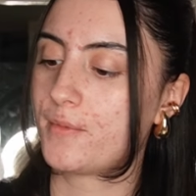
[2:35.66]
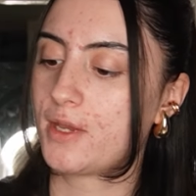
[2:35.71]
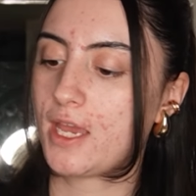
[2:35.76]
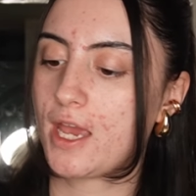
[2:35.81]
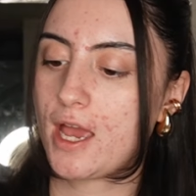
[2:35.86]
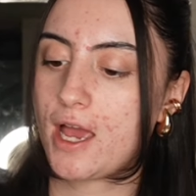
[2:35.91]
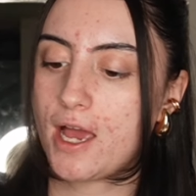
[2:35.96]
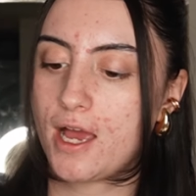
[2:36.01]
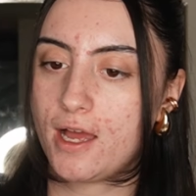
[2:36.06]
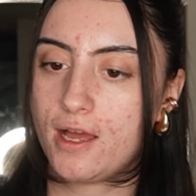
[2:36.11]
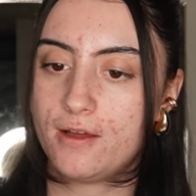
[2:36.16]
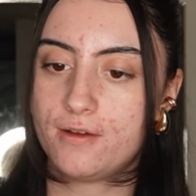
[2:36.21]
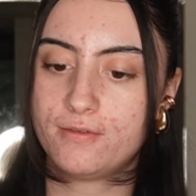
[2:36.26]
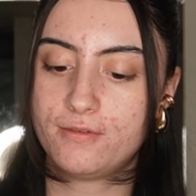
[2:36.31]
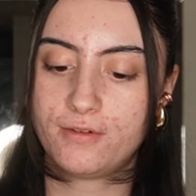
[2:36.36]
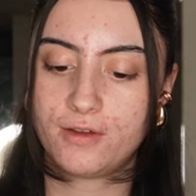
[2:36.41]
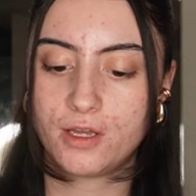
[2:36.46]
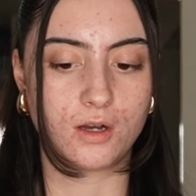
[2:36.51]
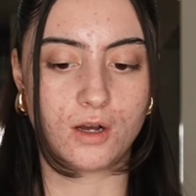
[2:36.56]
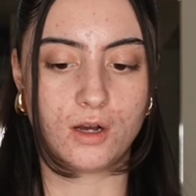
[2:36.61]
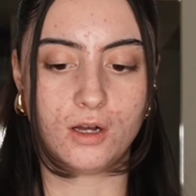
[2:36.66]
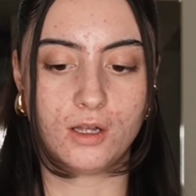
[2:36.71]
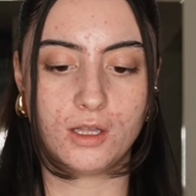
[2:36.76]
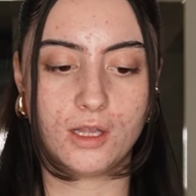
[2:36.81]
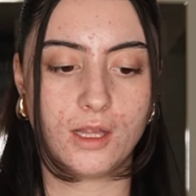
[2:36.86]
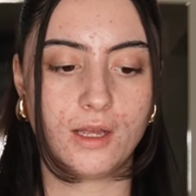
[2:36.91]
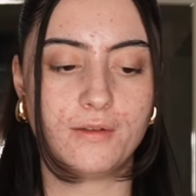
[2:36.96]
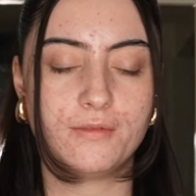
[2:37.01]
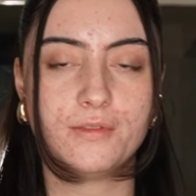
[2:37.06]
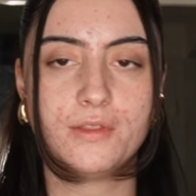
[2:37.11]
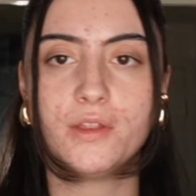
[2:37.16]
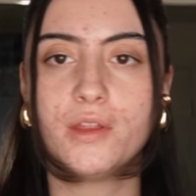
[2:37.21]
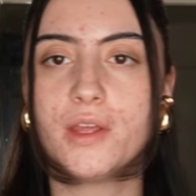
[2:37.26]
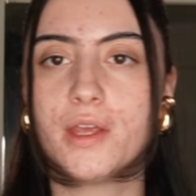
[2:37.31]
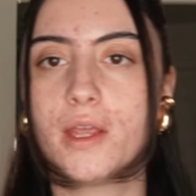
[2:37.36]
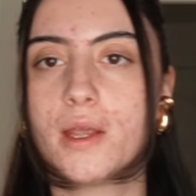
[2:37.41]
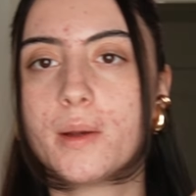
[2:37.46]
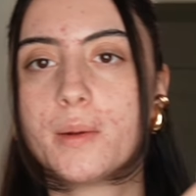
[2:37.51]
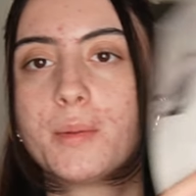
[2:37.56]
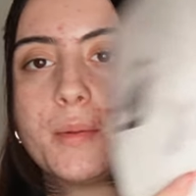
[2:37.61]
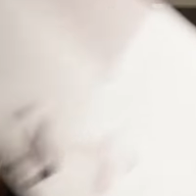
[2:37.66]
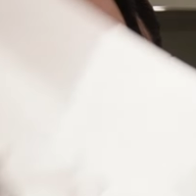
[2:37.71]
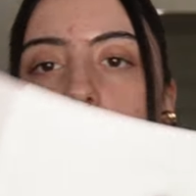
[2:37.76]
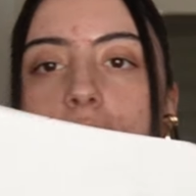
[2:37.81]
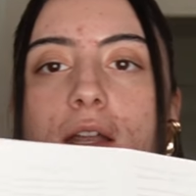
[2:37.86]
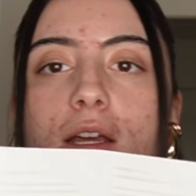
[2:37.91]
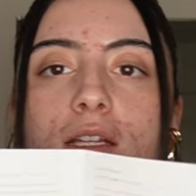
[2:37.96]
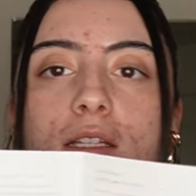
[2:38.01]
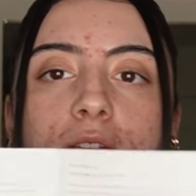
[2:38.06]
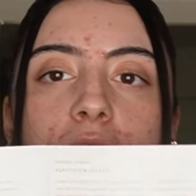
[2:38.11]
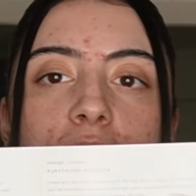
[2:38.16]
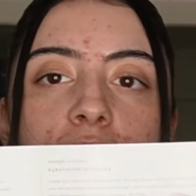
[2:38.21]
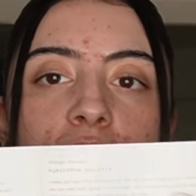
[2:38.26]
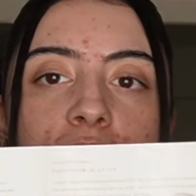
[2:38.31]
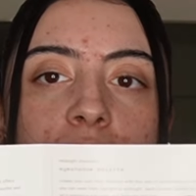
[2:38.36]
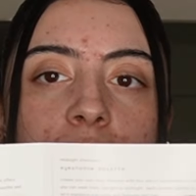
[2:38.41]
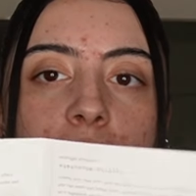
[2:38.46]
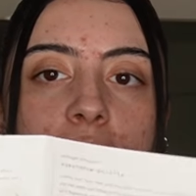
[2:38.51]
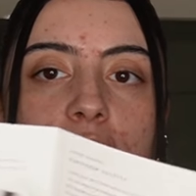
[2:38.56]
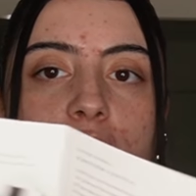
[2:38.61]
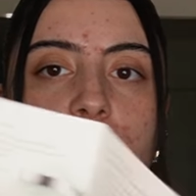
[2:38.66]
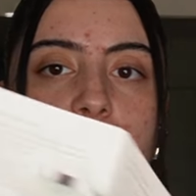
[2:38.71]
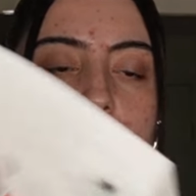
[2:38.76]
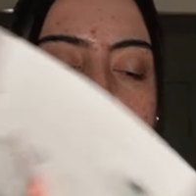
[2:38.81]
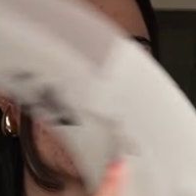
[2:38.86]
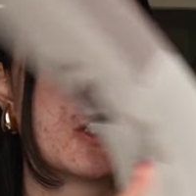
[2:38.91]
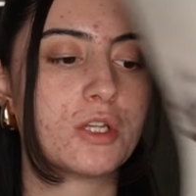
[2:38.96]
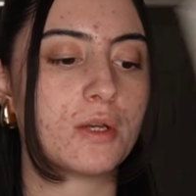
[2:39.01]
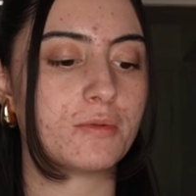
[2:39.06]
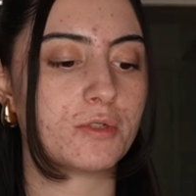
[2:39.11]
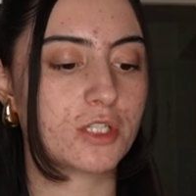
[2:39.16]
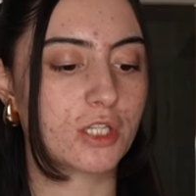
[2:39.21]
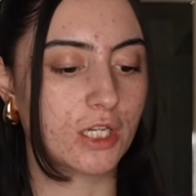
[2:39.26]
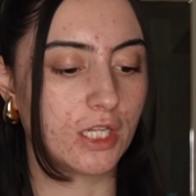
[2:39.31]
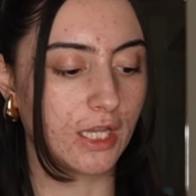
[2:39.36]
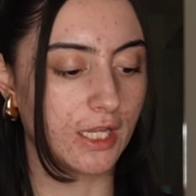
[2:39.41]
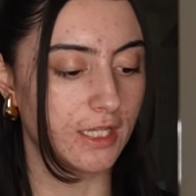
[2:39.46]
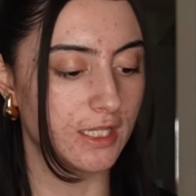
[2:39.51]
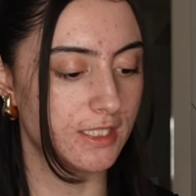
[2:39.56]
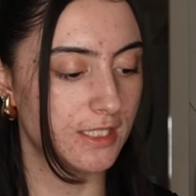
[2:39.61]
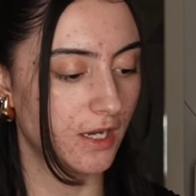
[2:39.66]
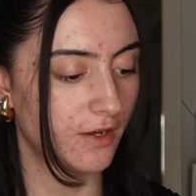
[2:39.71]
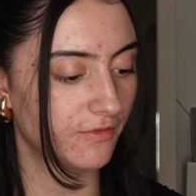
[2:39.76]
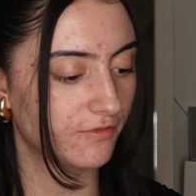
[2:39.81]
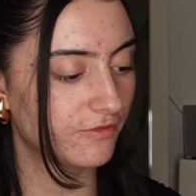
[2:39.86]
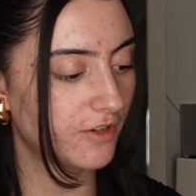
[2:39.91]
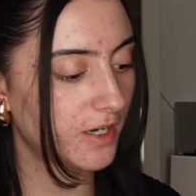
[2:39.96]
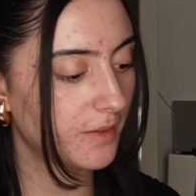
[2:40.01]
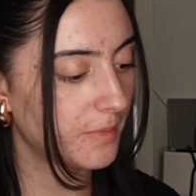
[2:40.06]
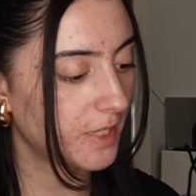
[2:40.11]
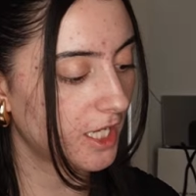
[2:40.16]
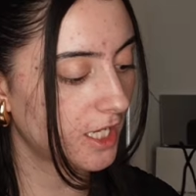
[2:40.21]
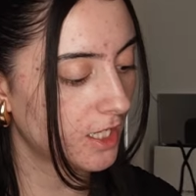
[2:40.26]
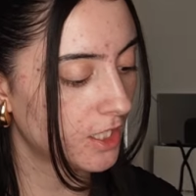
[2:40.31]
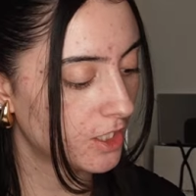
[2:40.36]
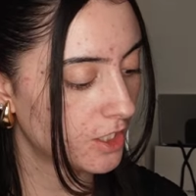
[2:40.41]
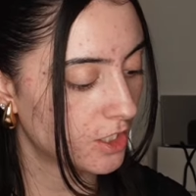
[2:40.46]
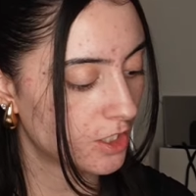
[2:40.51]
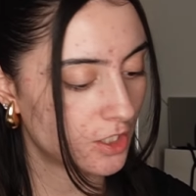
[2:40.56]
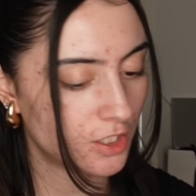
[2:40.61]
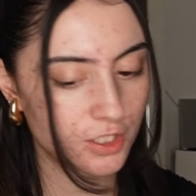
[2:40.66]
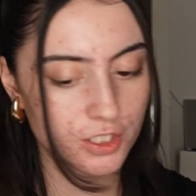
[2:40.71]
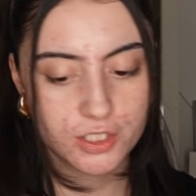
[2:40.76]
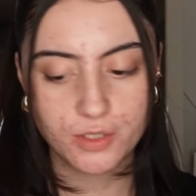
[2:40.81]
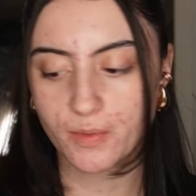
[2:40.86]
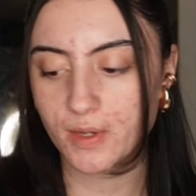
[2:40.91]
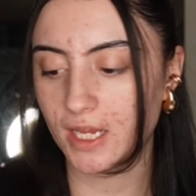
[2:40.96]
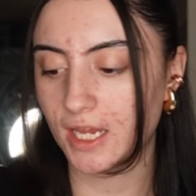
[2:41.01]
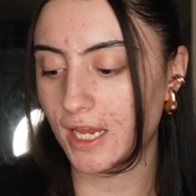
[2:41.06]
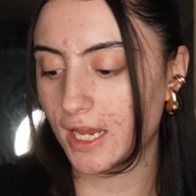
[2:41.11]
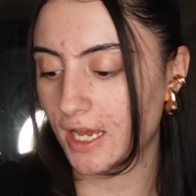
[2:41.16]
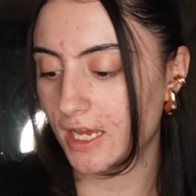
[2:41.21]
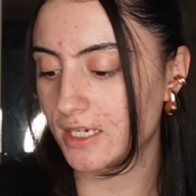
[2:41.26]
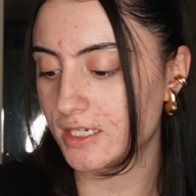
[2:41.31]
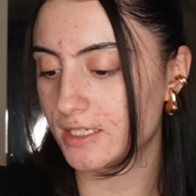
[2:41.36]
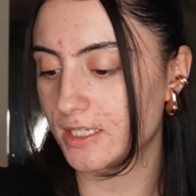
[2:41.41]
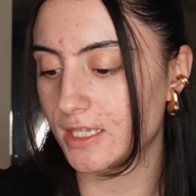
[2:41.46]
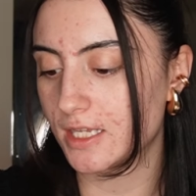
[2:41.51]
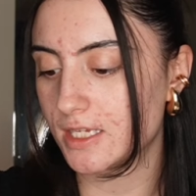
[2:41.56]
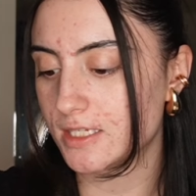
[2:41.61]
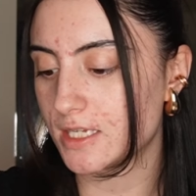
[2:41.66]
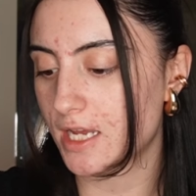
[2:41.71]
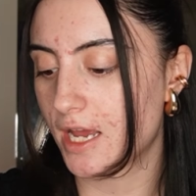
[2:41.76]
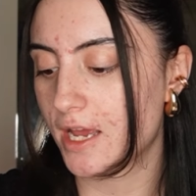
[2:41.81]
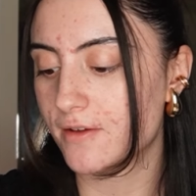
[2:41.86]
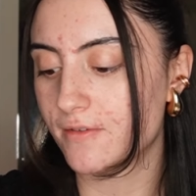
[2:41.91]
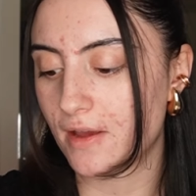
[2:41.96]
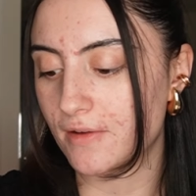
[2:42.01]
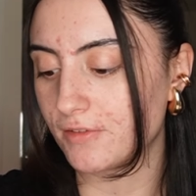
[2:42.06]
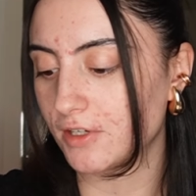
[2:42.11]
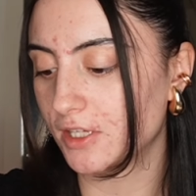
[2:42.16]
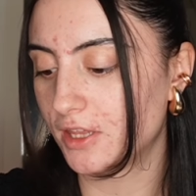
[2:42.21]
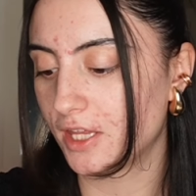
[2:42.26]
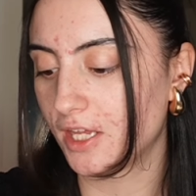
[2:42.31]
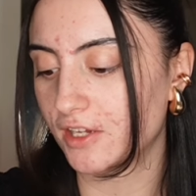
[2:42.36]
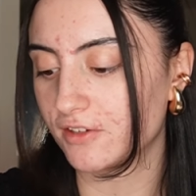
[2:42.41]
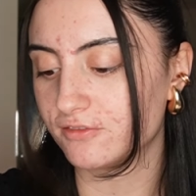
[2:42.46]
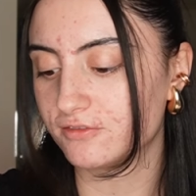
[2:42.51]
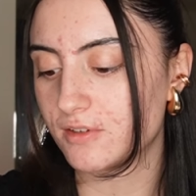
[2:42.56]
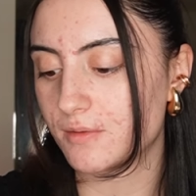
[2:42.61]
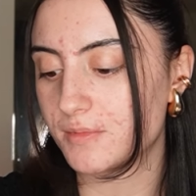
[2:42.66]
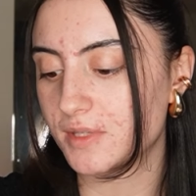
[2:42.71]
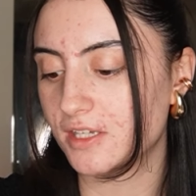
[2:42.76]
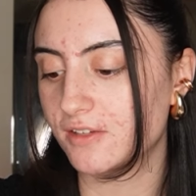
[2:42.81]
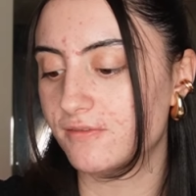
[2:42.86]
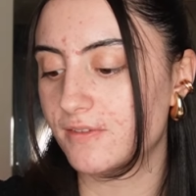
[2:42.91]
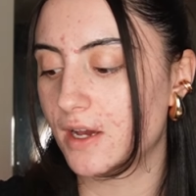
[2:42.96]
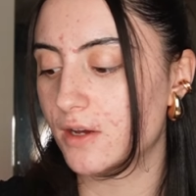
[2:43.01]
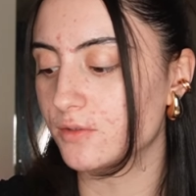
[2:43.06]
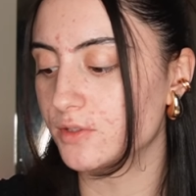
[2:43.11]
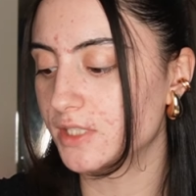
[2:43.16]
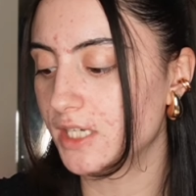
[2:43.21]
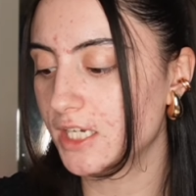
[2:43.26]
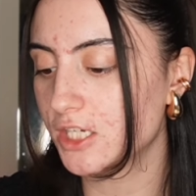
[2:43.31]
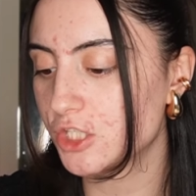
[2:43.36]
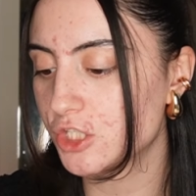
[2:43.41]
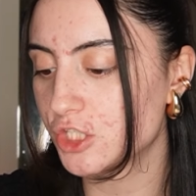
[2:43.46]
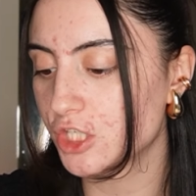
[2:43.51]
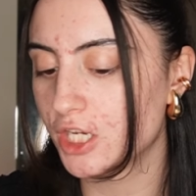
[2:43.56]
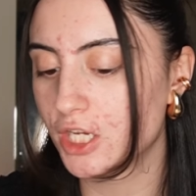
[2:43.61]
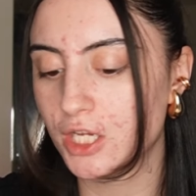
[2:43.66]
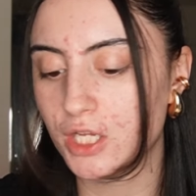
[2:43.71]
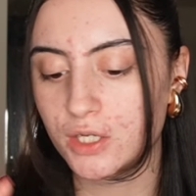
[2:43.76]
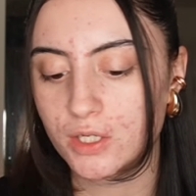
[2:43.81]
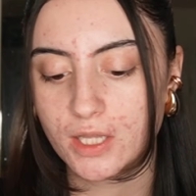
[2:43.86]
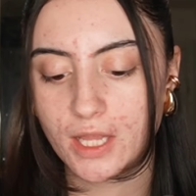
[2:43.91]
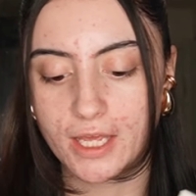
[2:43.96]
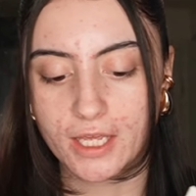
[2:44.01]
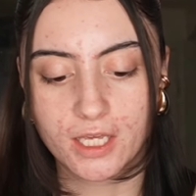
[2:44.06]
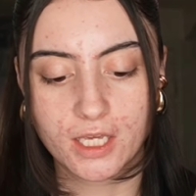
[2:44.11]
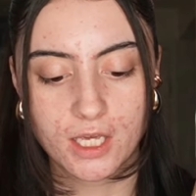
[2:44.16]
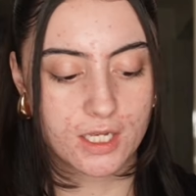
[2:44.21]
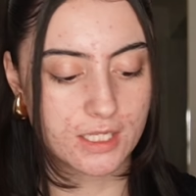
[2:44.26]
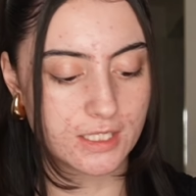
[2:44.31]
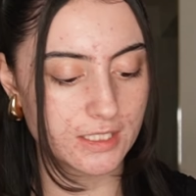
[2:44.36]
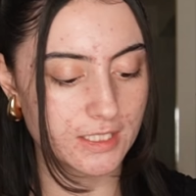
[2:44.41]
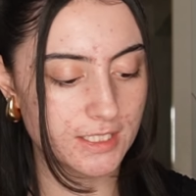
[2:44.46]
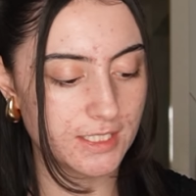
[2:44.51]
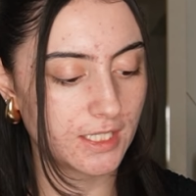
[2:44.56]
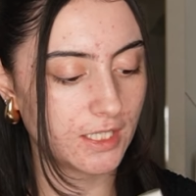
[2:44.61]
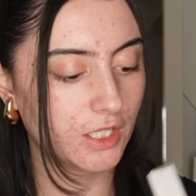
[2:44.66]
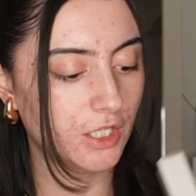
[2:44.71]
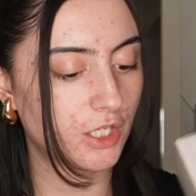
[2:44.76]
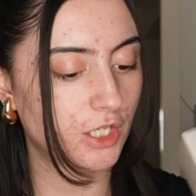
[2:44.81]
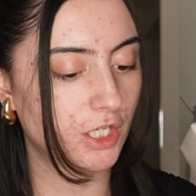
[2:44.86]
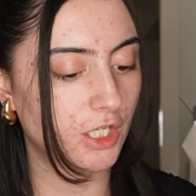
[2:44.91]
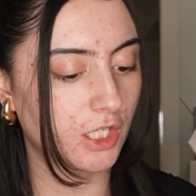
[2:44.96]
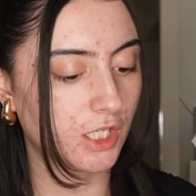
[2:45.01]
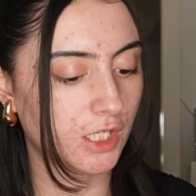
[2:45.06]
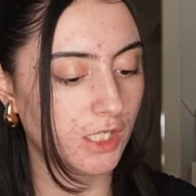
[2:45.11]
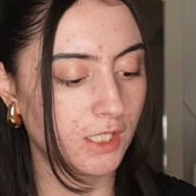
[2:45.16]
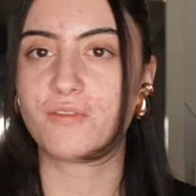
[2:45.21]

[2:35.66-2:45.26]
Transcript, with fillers: we have all of the product information. So I'm just gonna lay this out in front of me so we can get into this. I have everything from the foundation, like concealer,